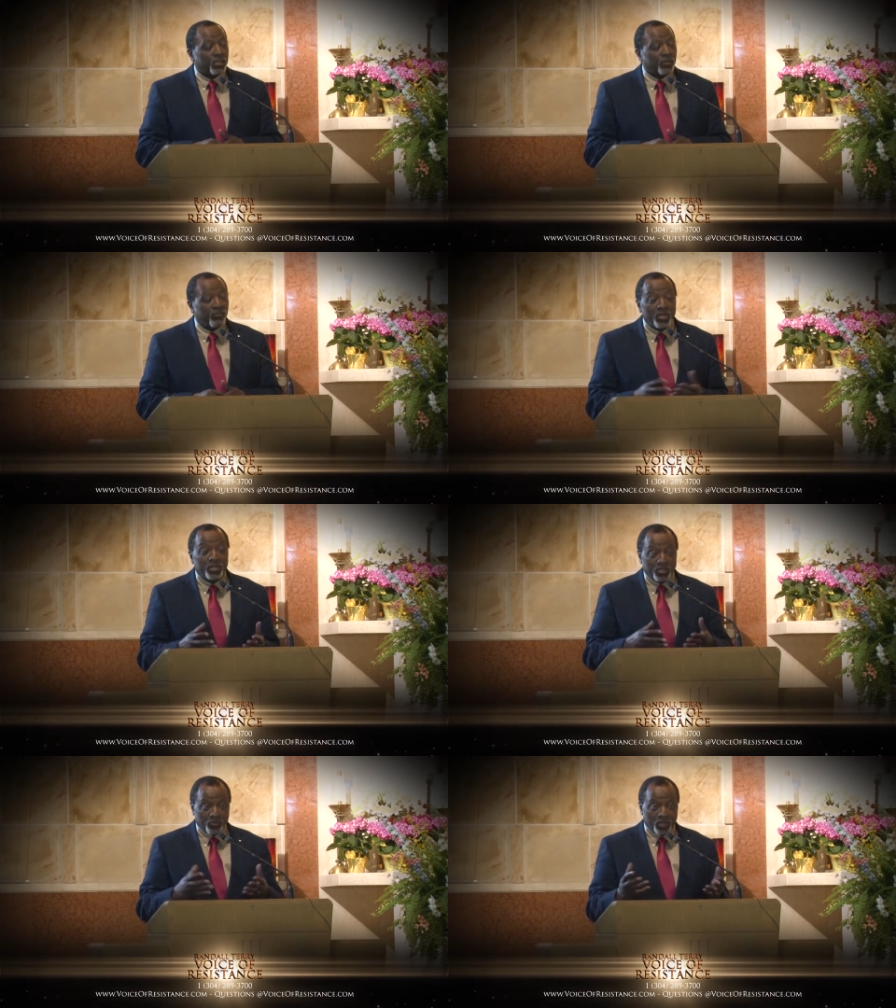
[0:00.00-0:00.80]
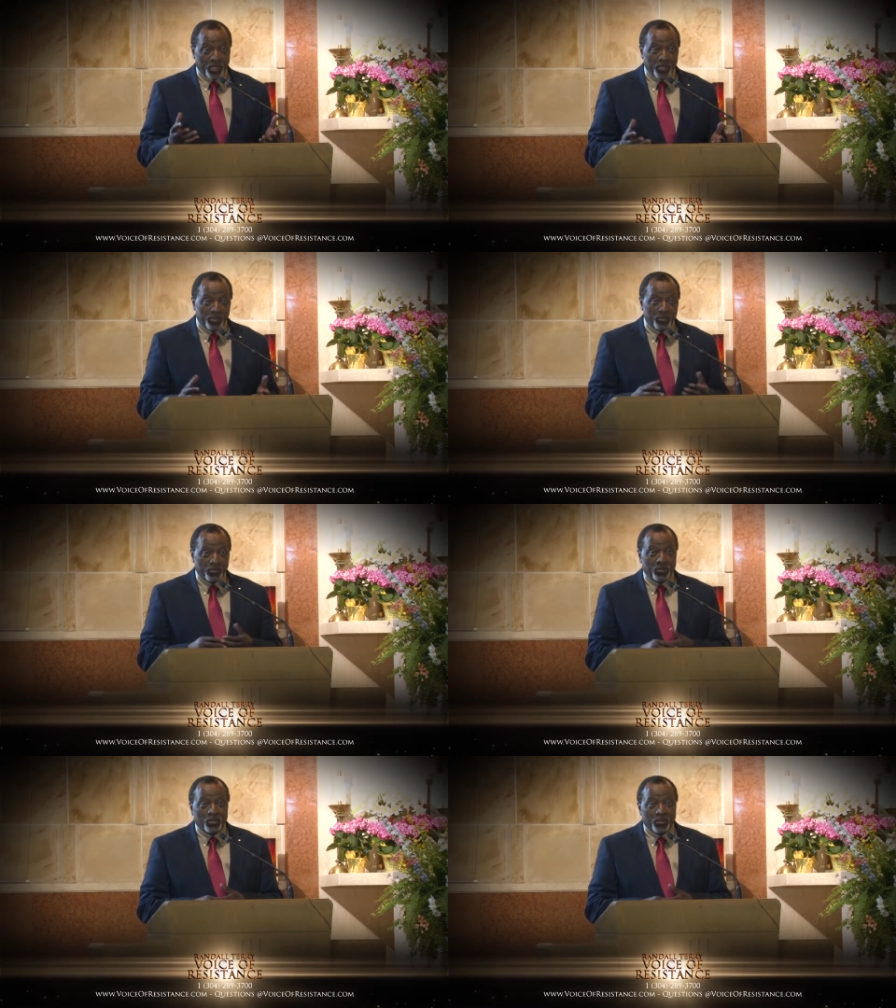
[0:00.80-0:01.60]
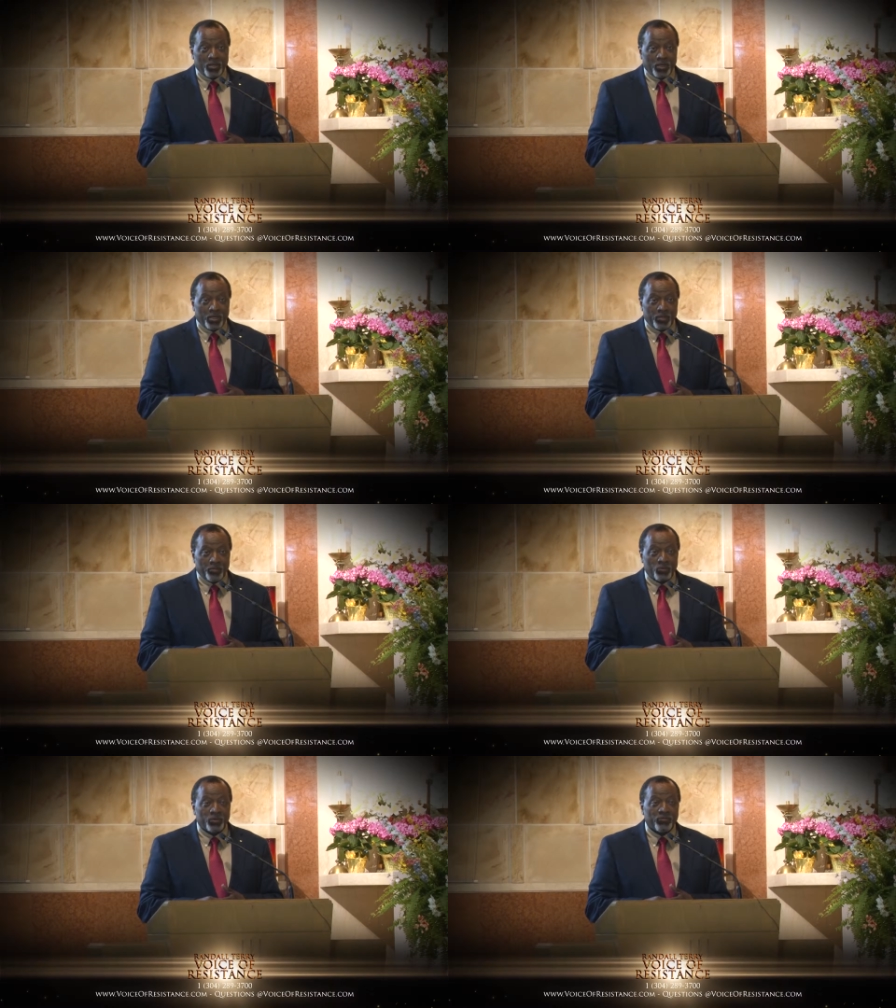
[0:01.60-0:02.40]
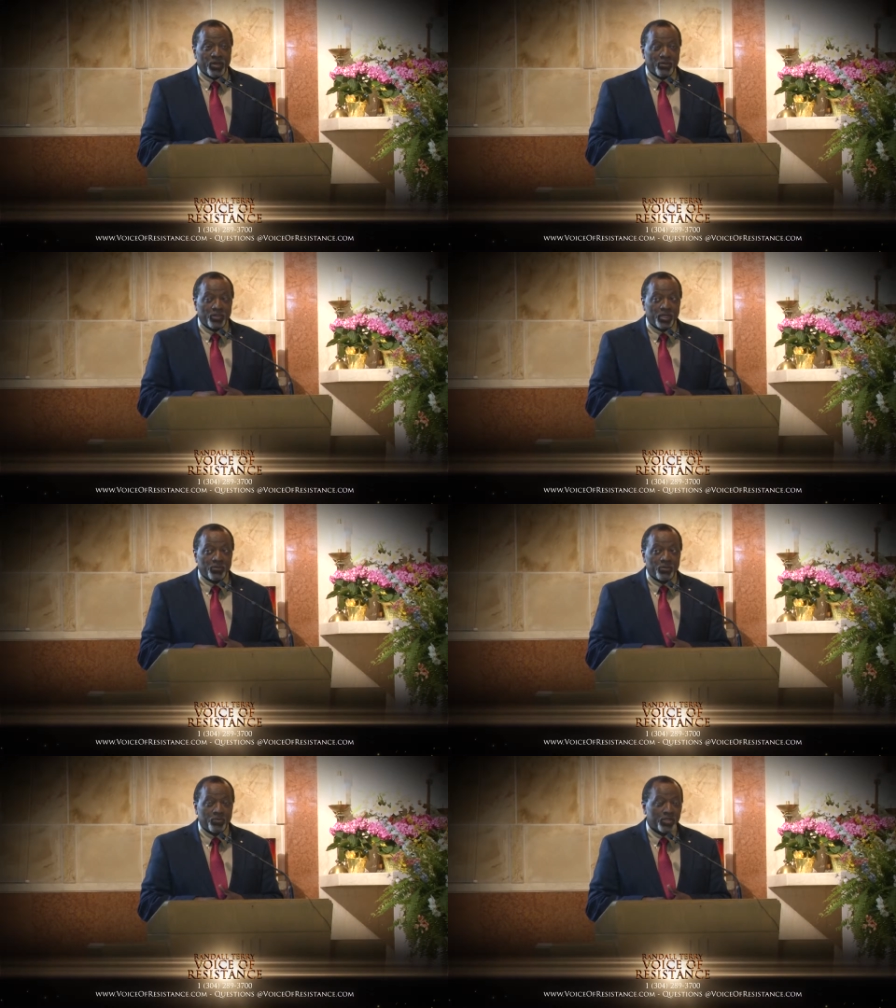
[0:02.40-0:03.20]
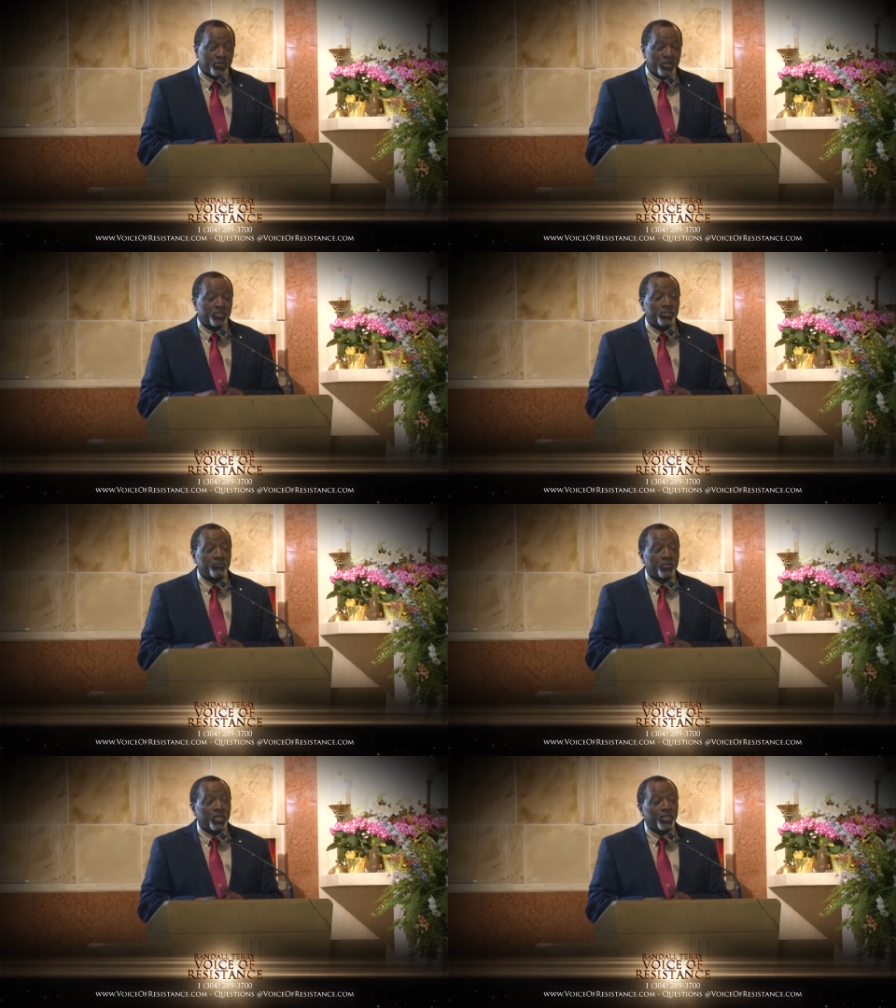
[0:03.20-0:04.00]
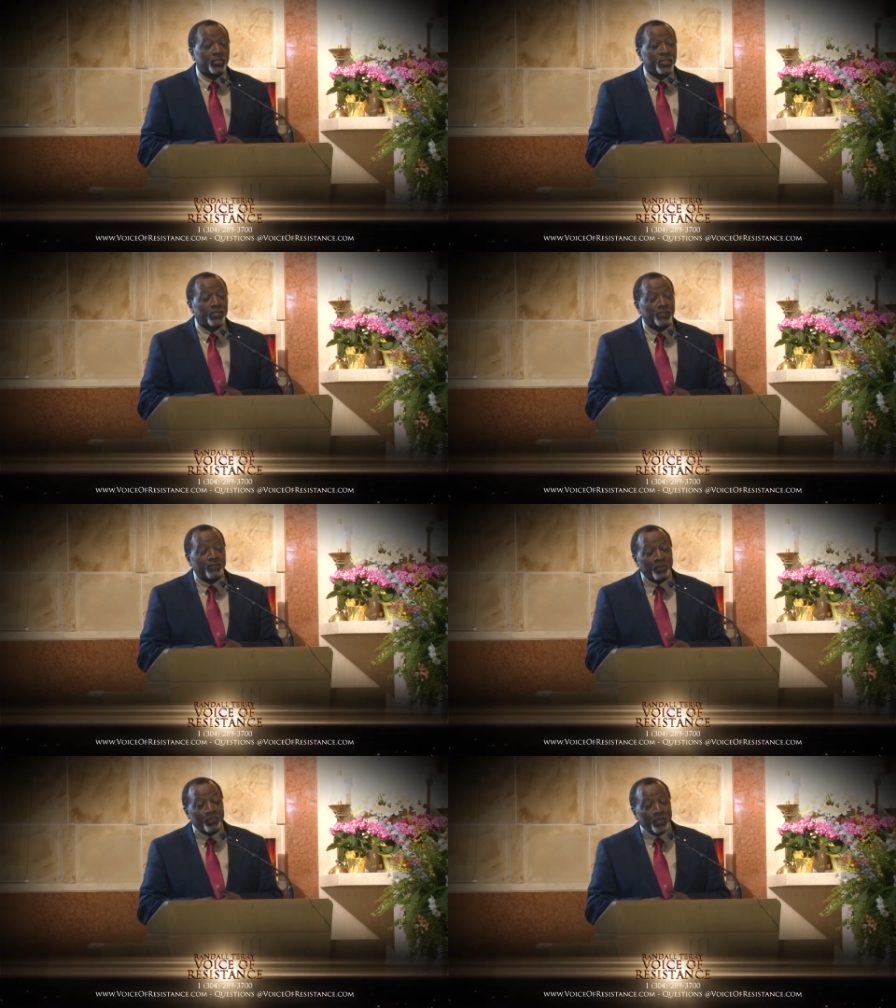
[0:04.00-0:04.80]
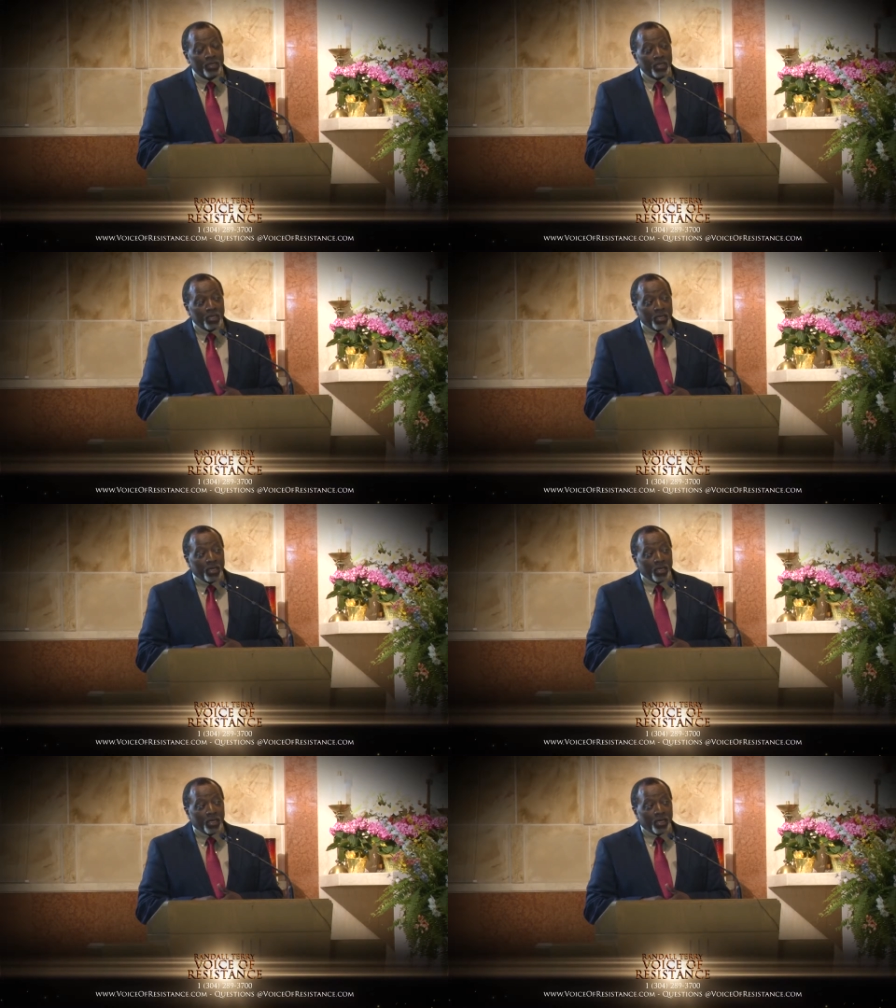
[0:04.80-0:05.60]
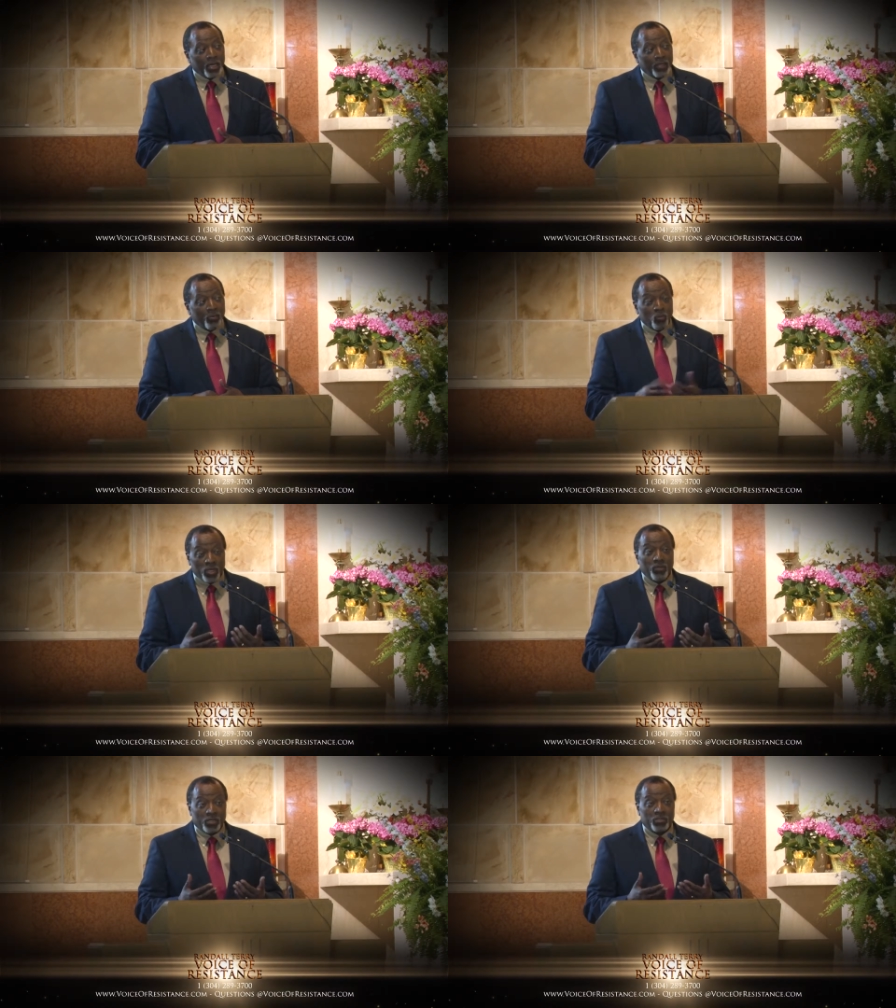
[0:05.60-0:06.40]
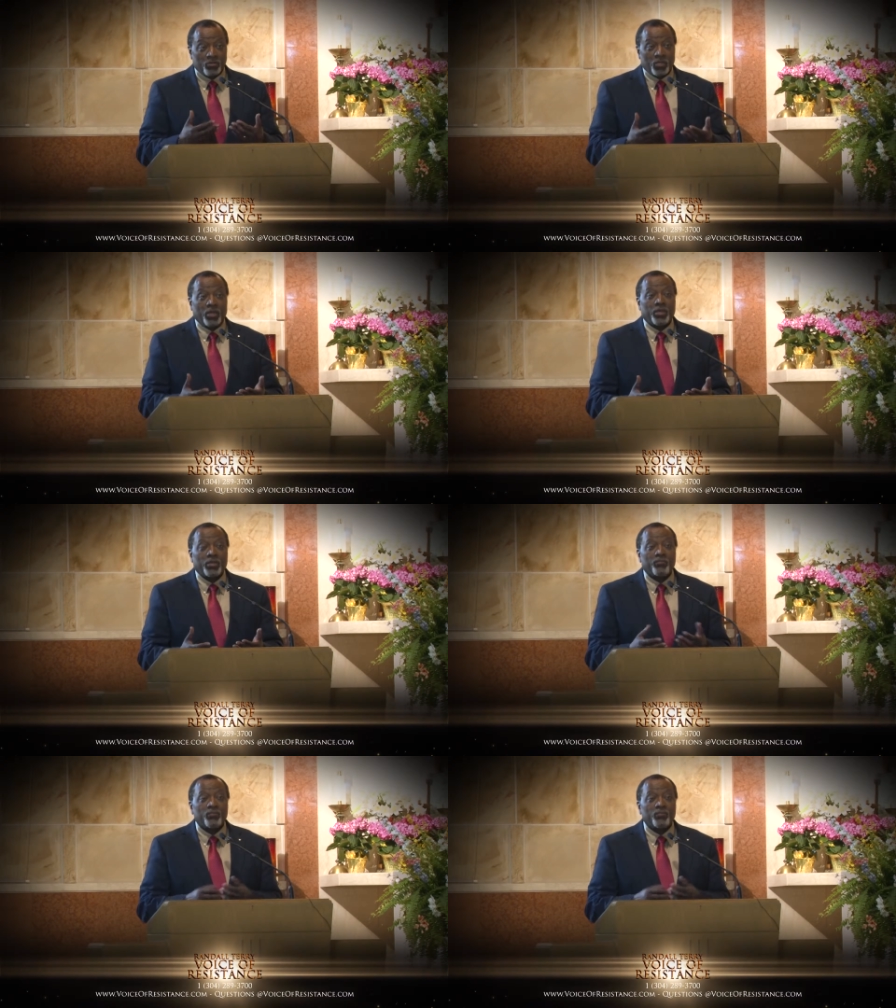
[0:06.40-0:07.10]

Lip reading: that faith has played in both the founding and perpetuation of the United States, and that we must play